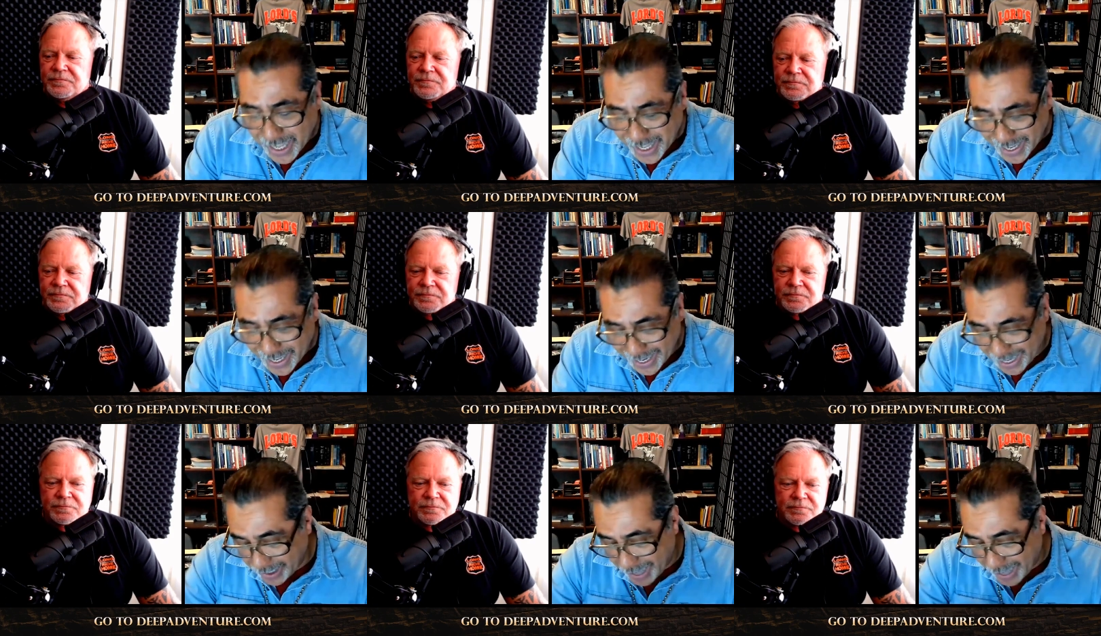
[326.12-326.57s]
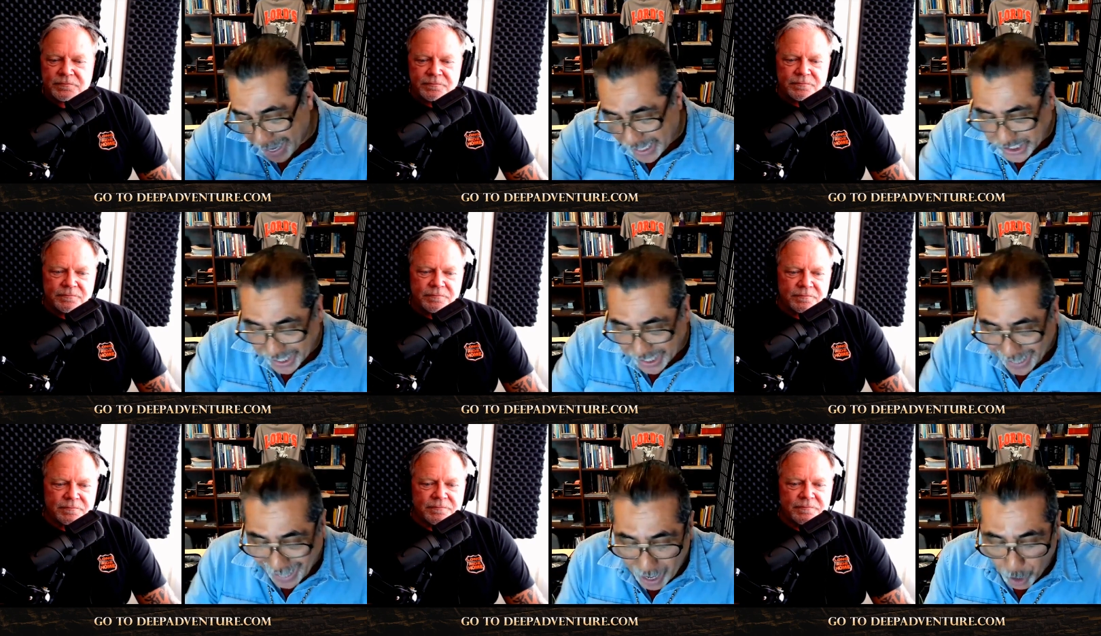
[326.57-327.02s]
Speaker 1: He lays
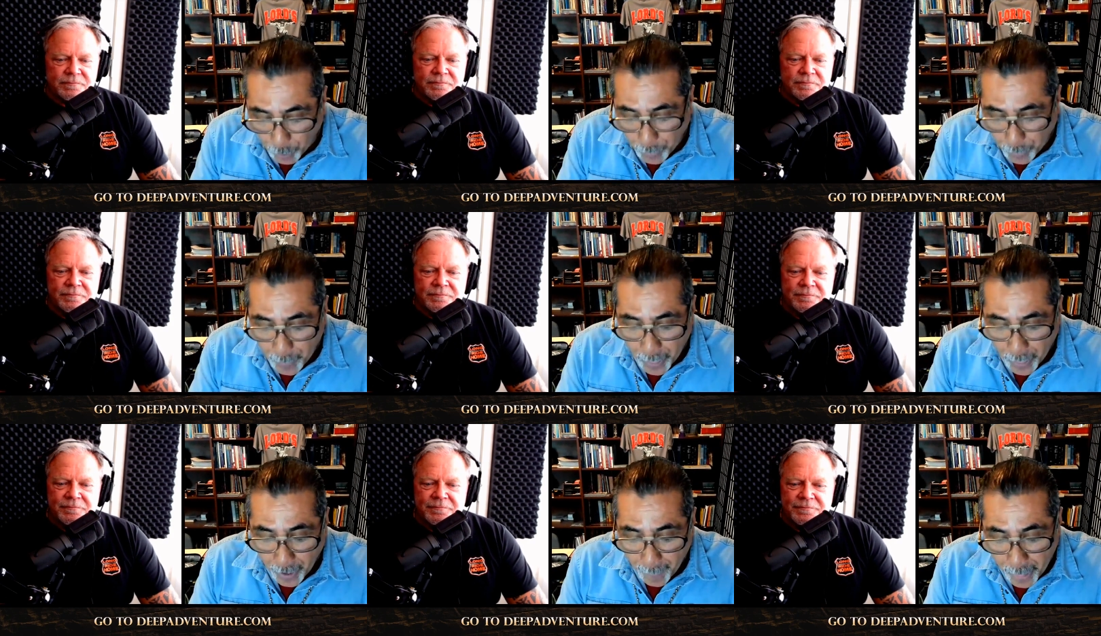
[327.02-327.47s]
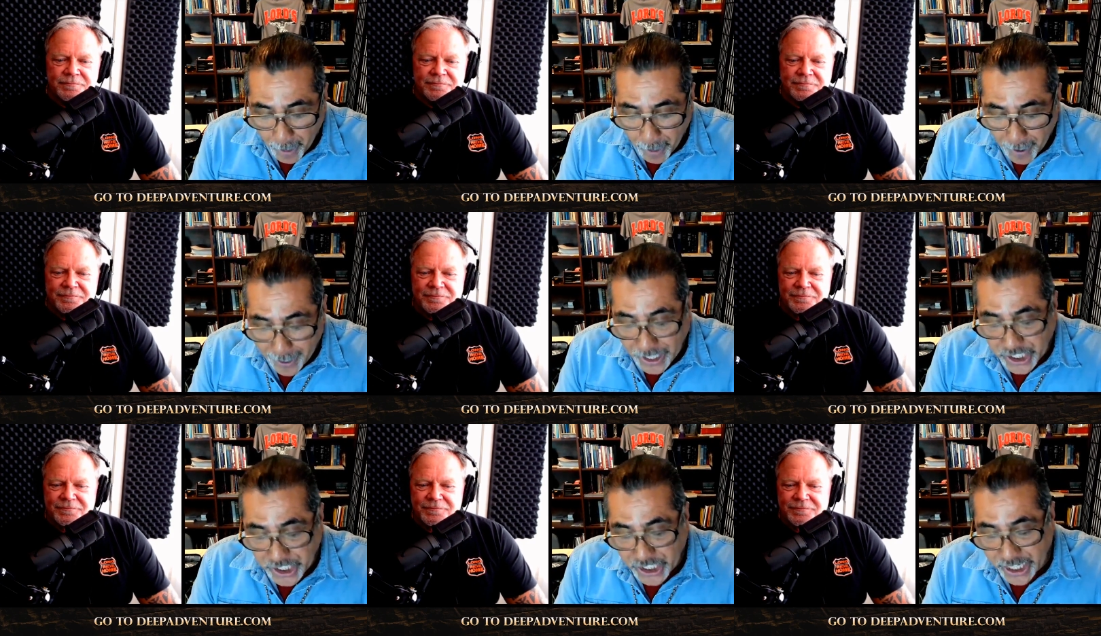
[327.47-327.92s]
it out.
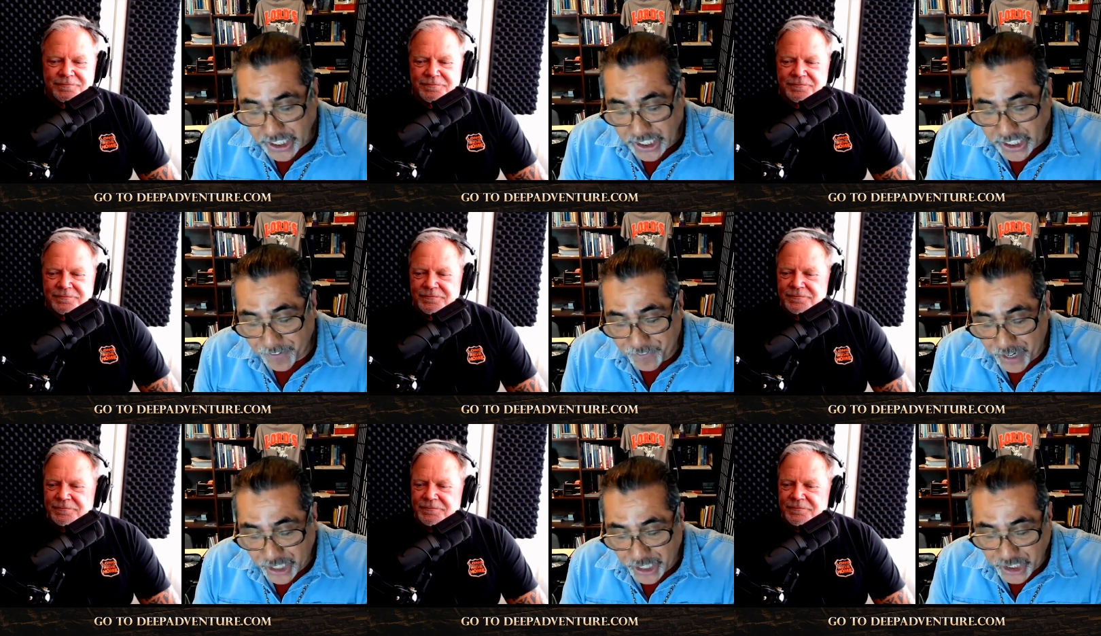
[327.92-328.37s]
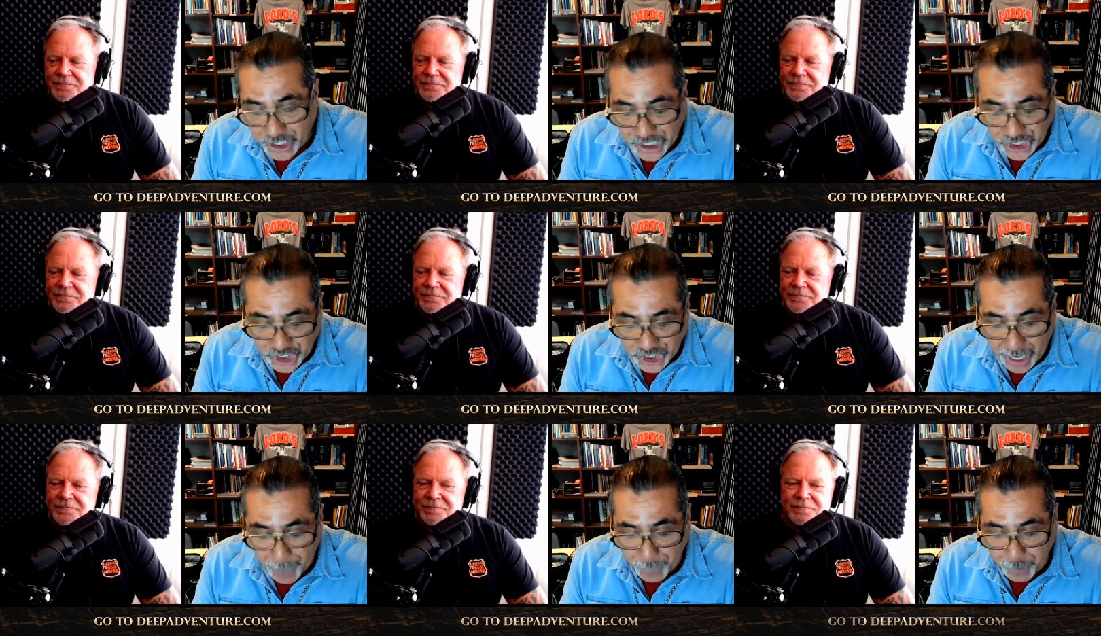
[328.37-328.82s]
He says Ephesians
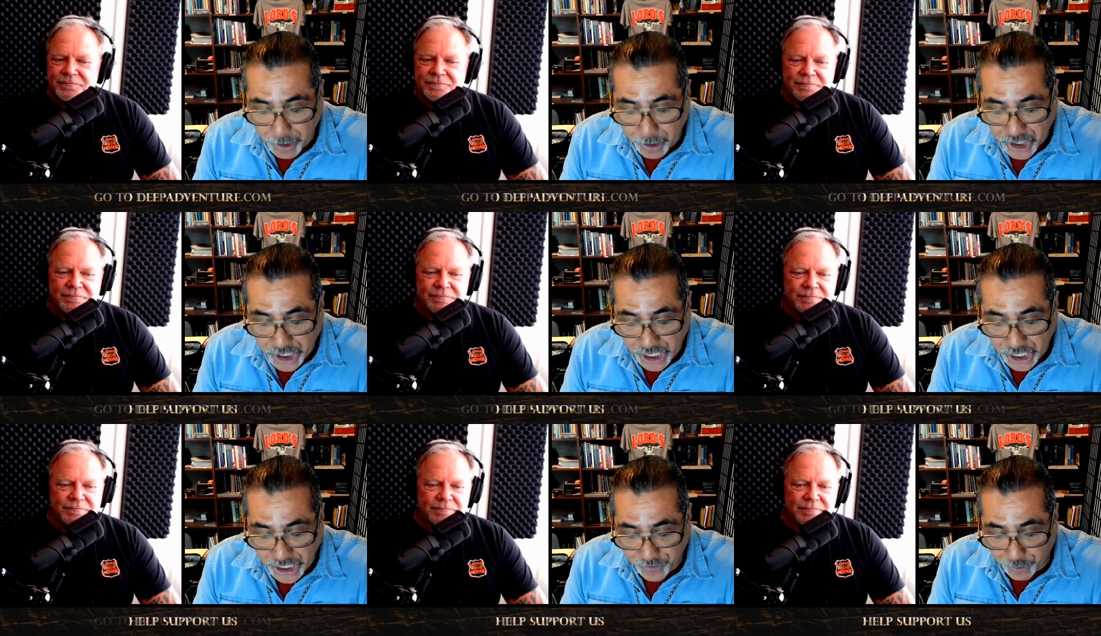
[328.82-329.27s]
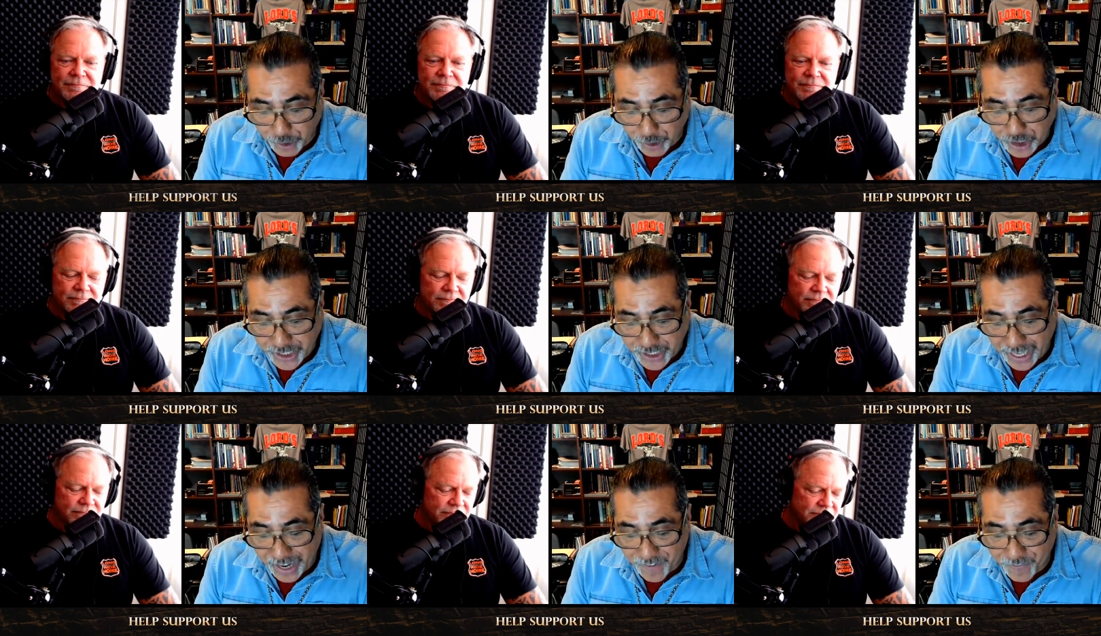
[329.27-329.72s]
chapter 6 verse
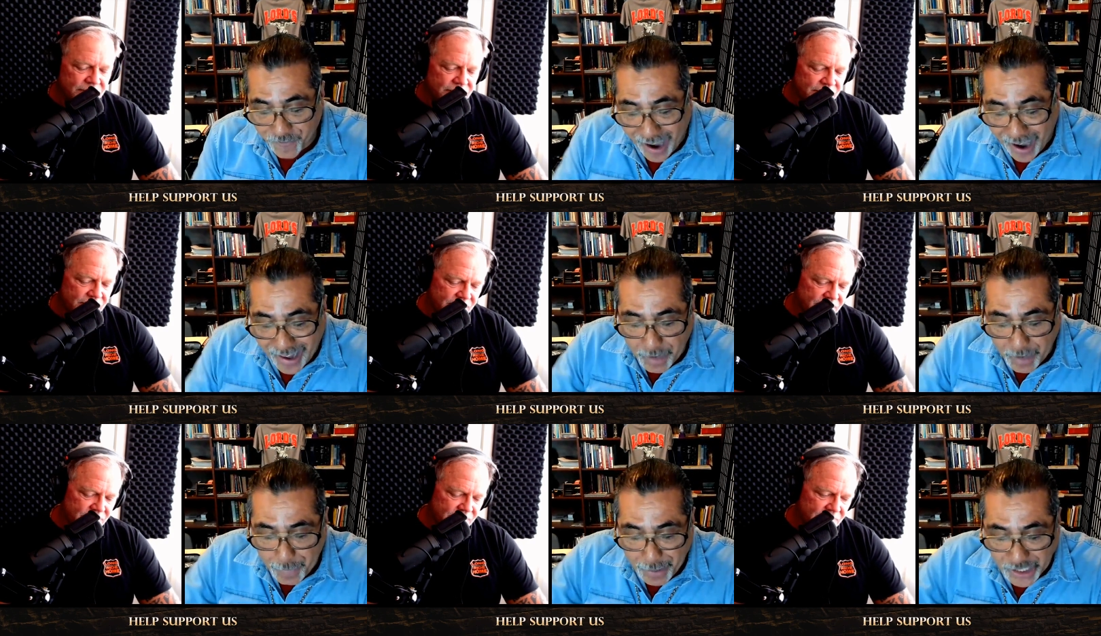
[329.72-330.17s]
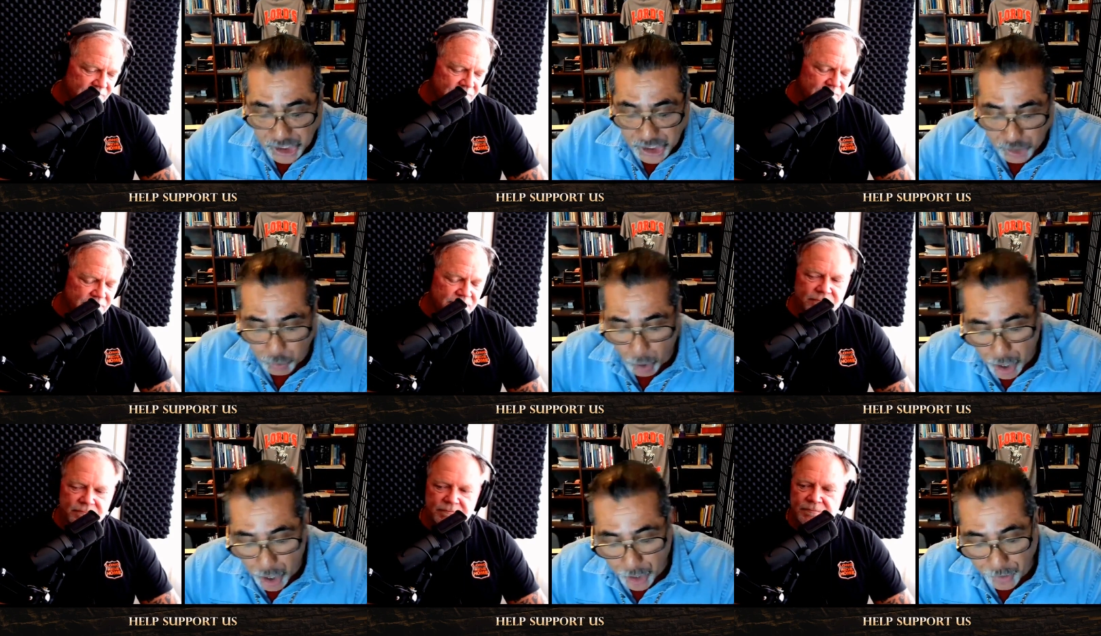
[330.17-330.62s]
10, finally be
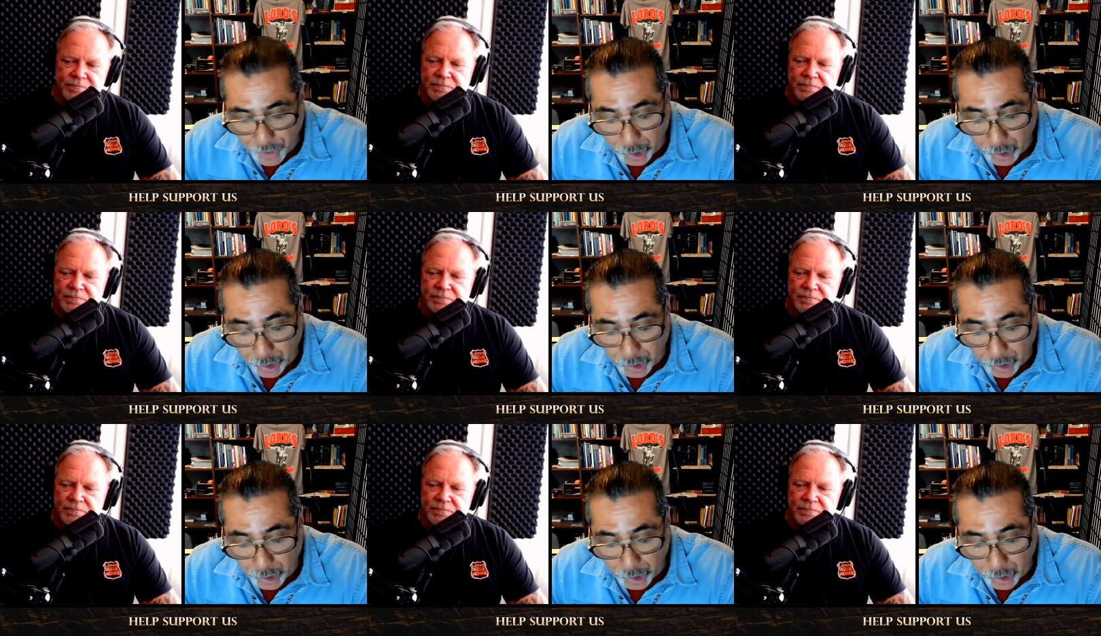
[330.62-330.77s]
strong in the